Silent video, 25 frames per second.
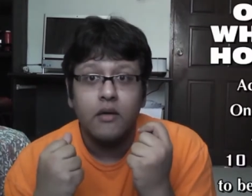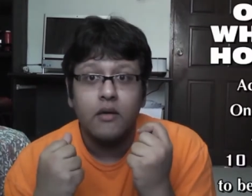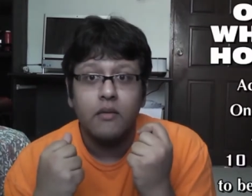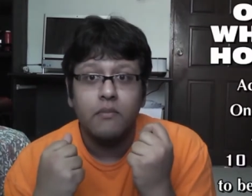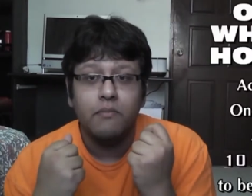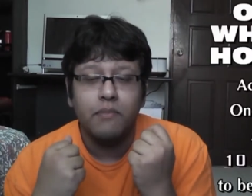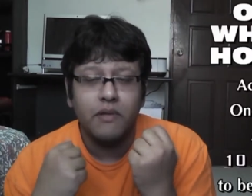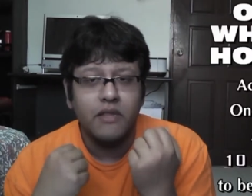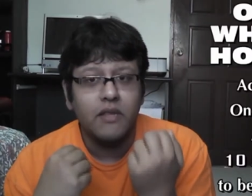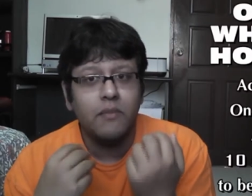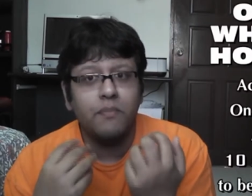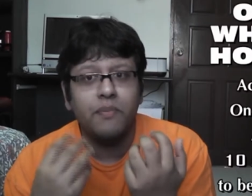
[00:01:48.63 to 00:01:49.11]

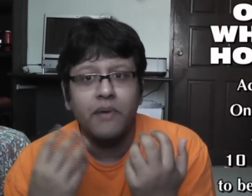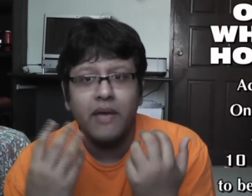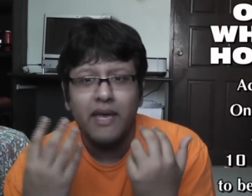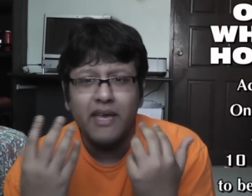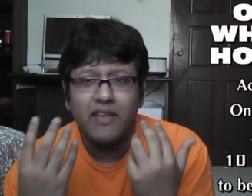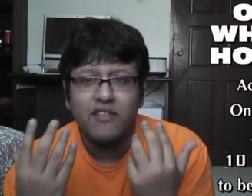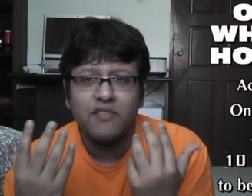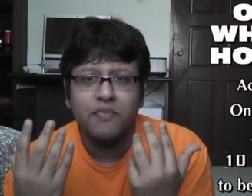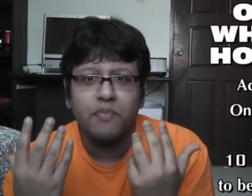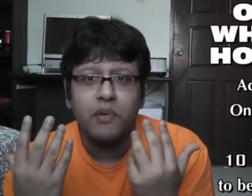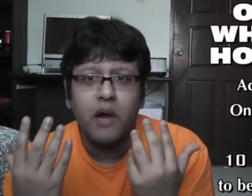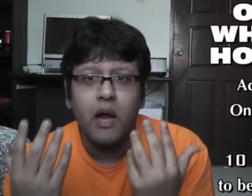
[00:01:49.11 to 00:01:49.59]
But the
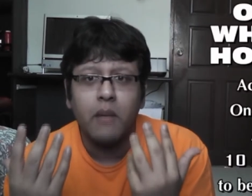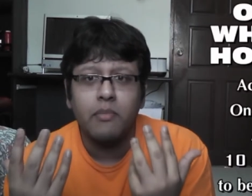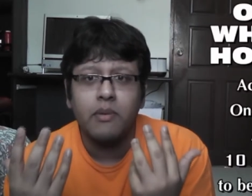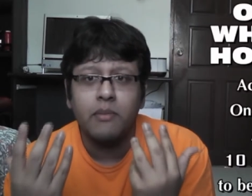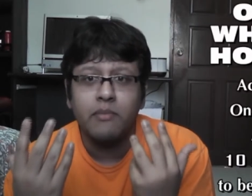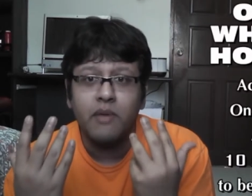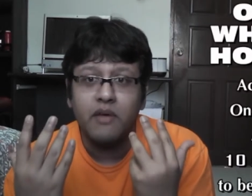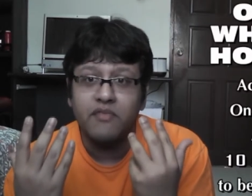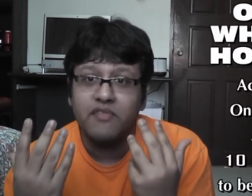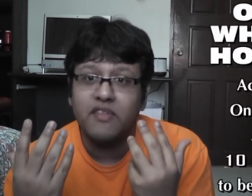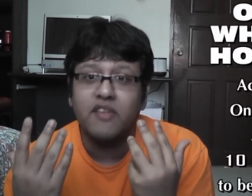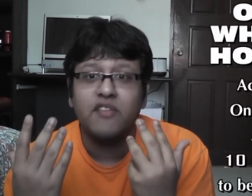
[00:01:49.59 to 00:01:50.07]
biggest
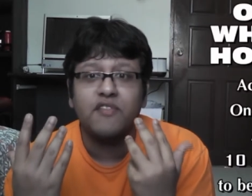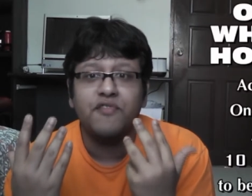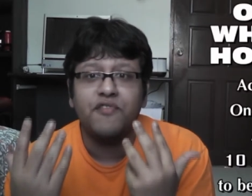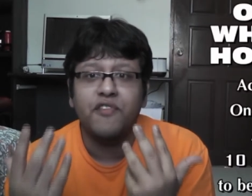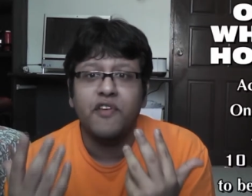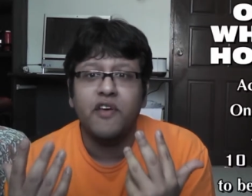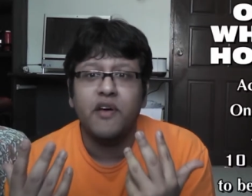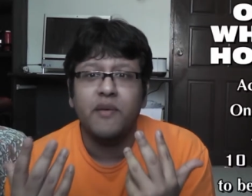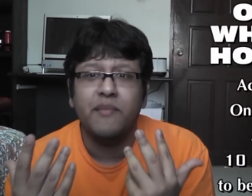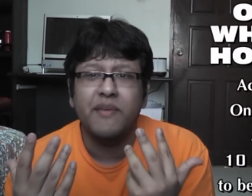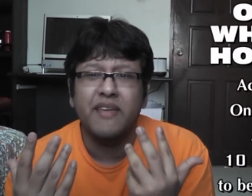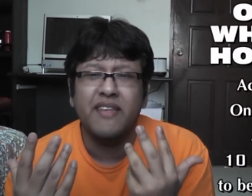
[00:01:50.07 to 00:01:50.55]
problem of this
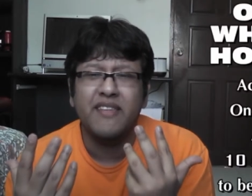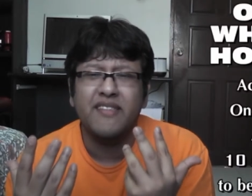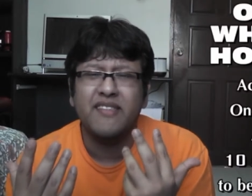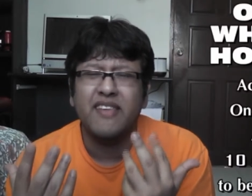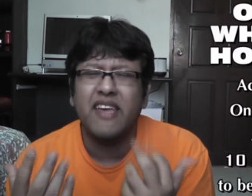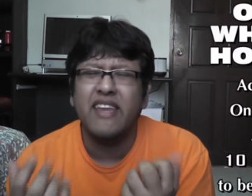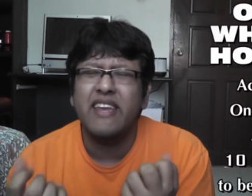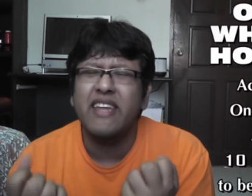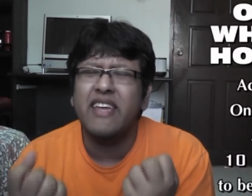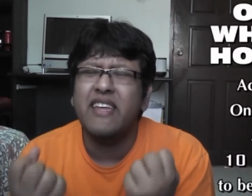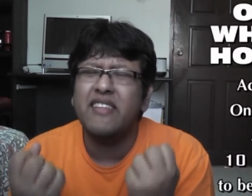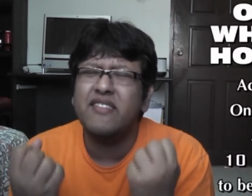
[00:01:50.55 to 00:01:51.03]
film is
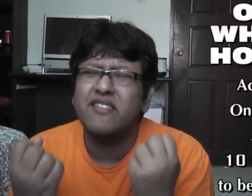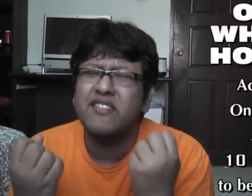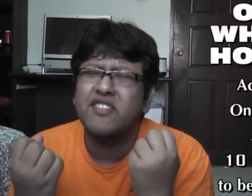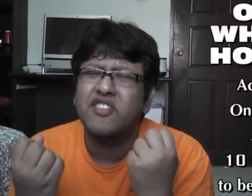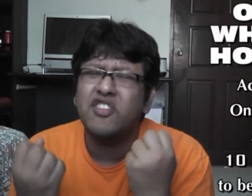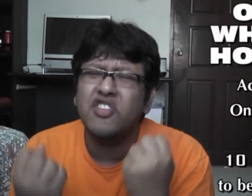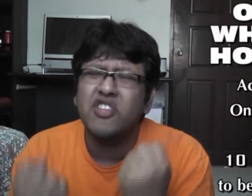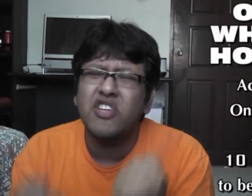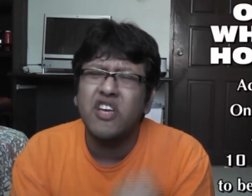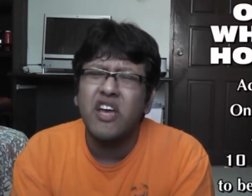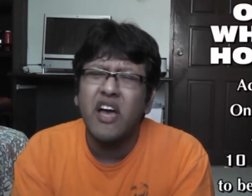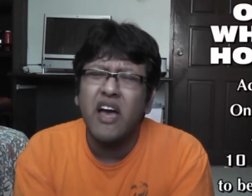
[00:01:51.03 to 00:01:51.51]
that
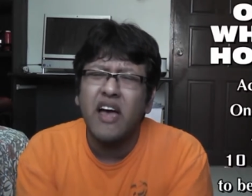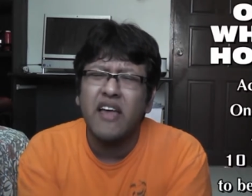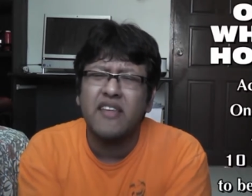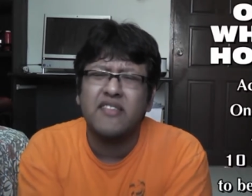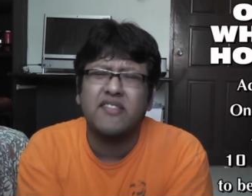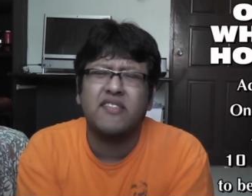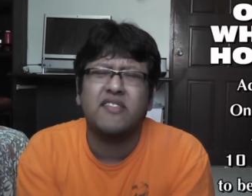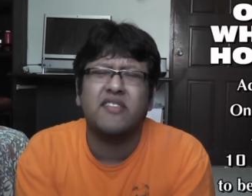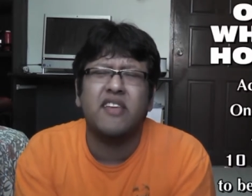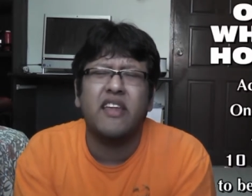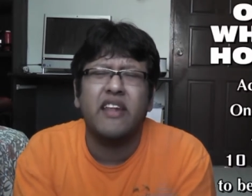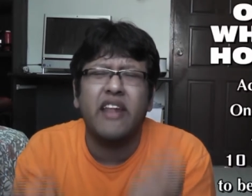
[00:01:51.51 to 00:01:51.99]
it's
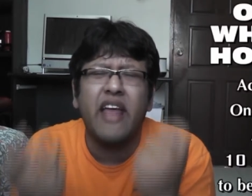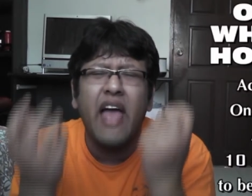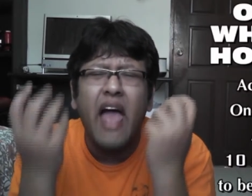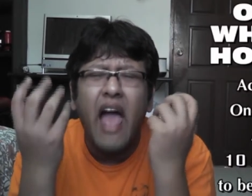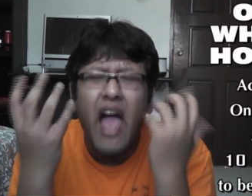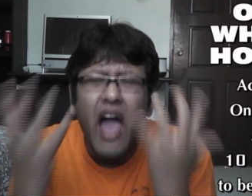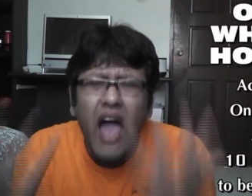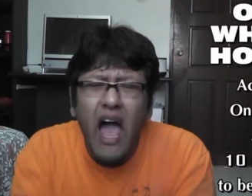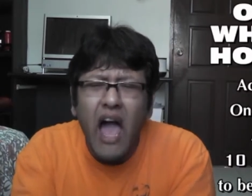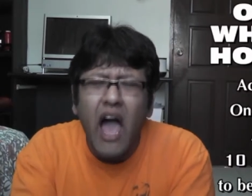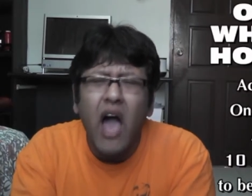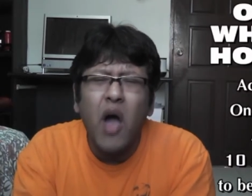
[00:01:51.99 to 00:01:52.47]
just an
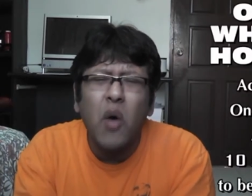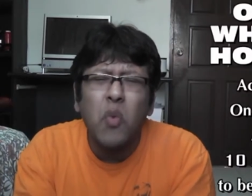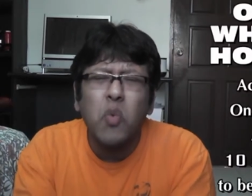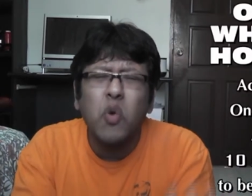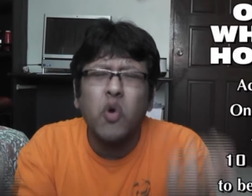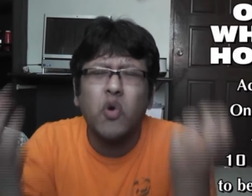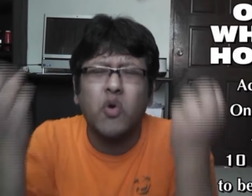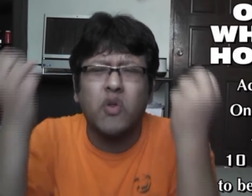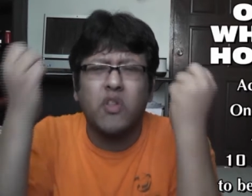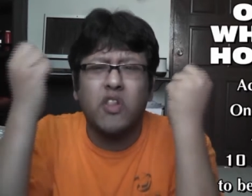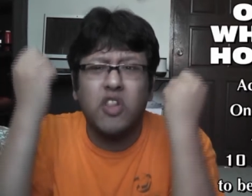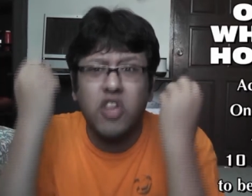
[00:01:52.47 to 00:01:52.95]

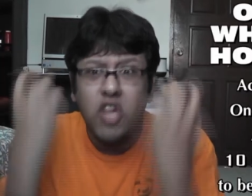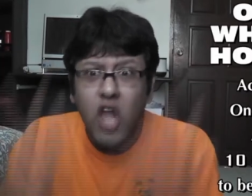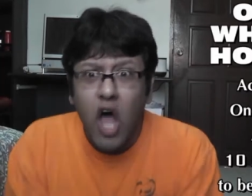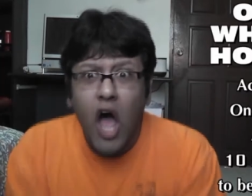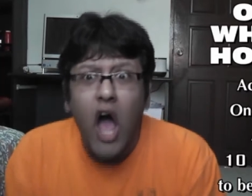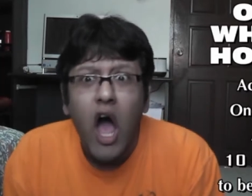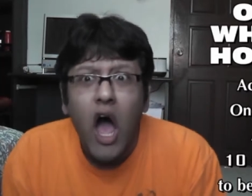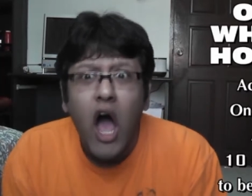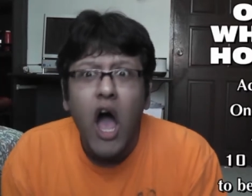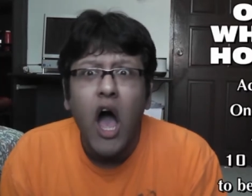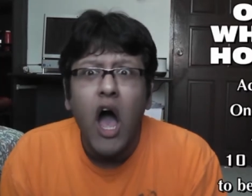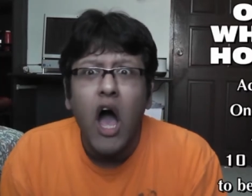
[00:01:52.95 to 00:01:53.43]
hour
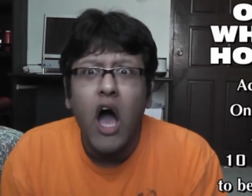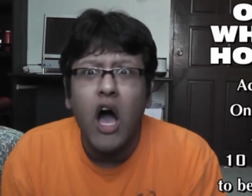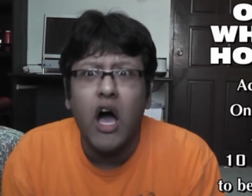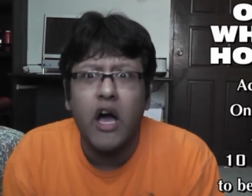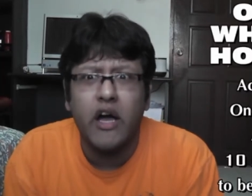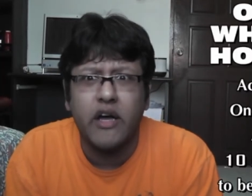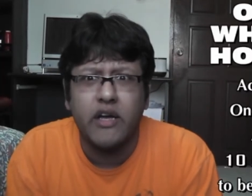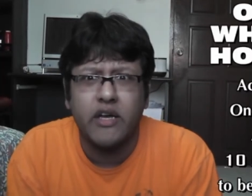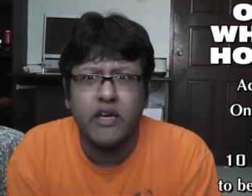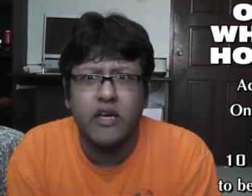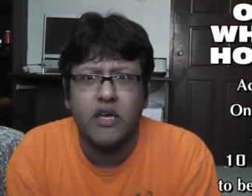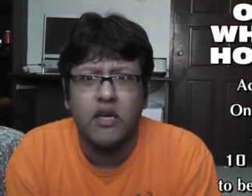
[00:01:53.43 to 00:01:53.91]

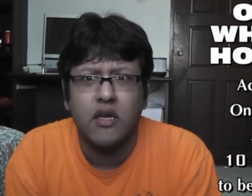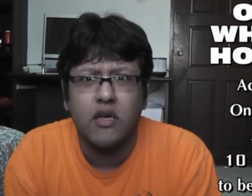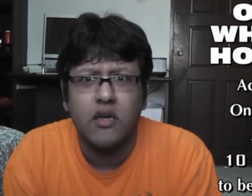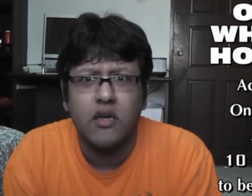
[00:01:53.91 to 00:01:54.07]
long!